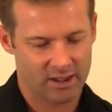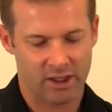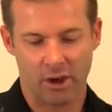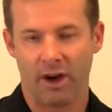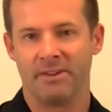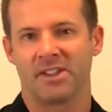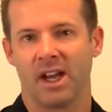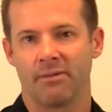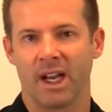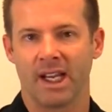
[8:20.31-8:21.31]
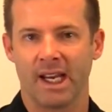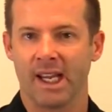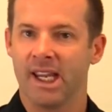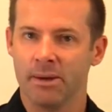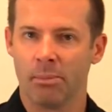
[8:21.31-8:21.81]
you know, obviously I've got to get it
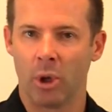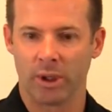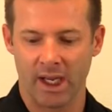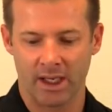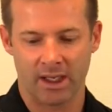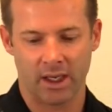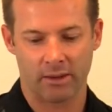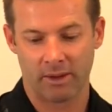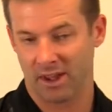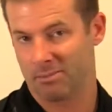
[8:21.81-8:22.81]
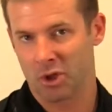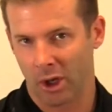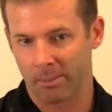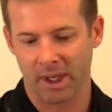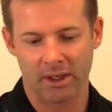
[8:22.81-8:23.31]
heat molded, get them
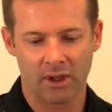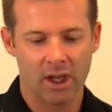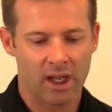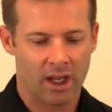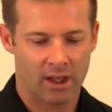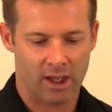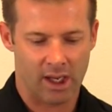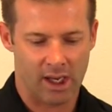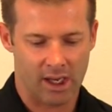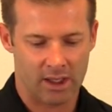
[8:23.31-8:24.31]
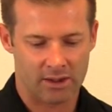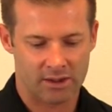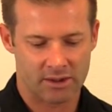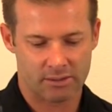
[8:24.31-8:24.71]
sharpened, and